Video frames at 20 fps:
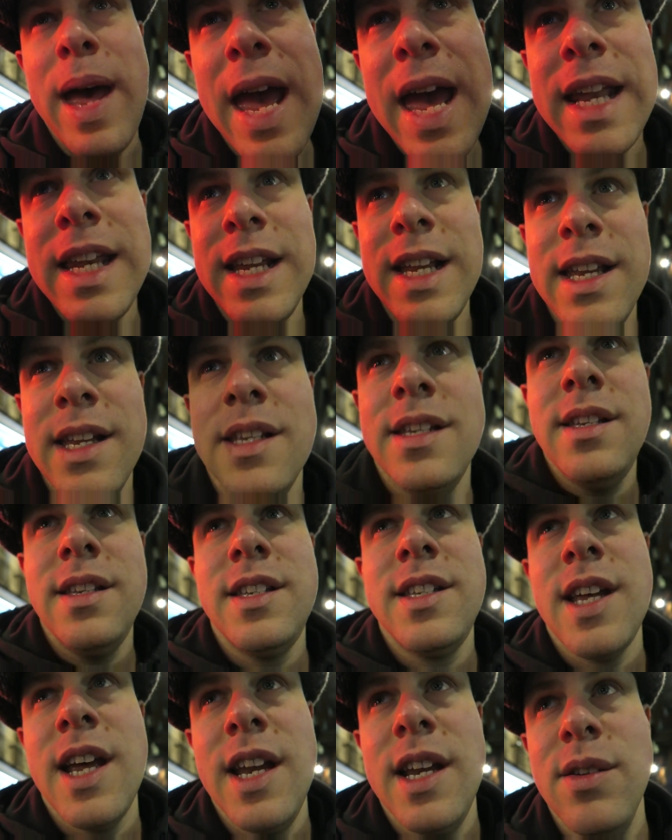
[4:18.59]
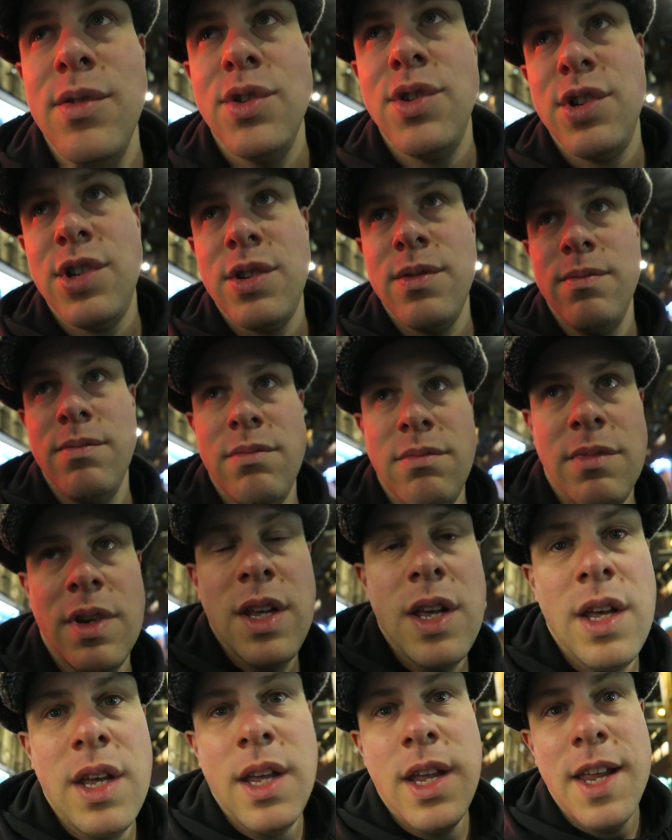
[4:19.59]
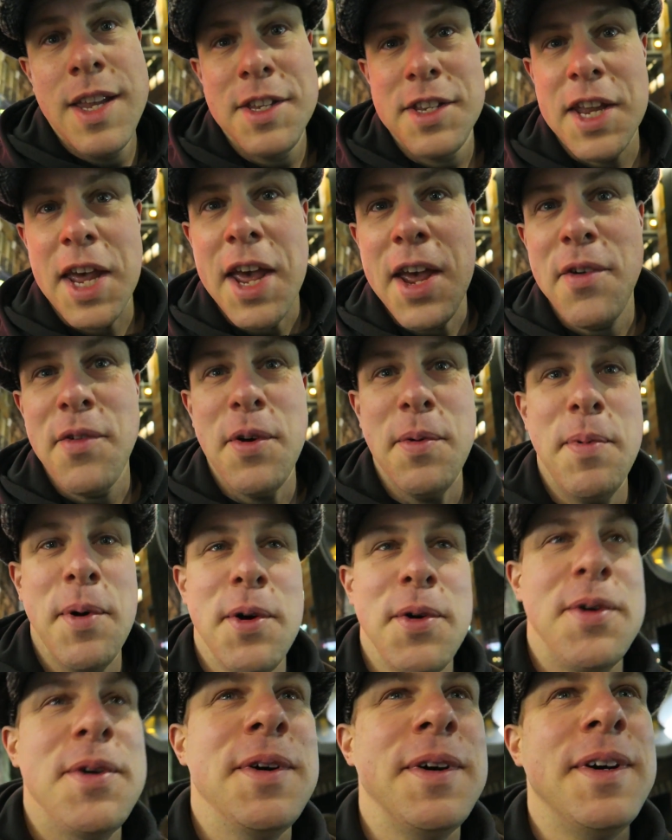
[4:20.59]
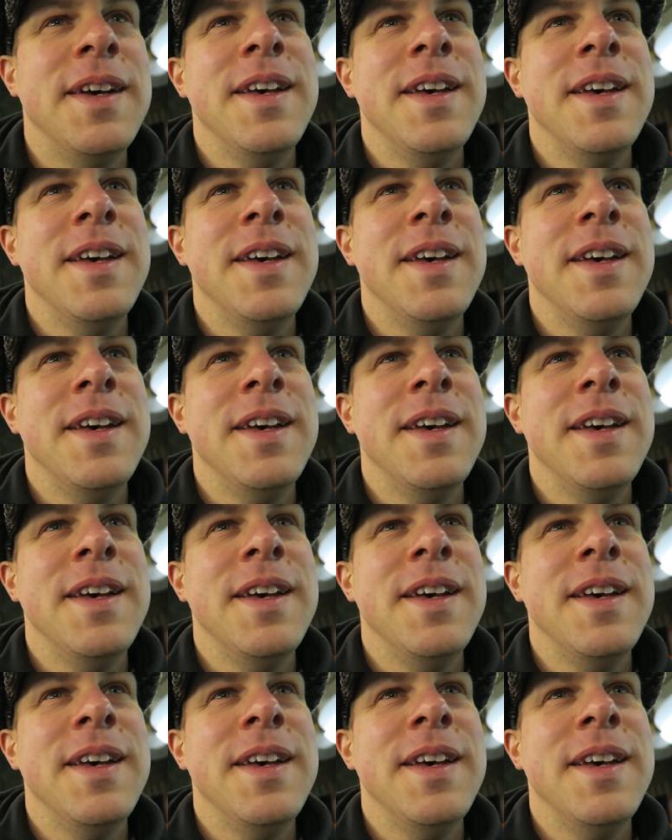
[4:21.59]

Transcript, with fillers: panning it and saying it was terrible.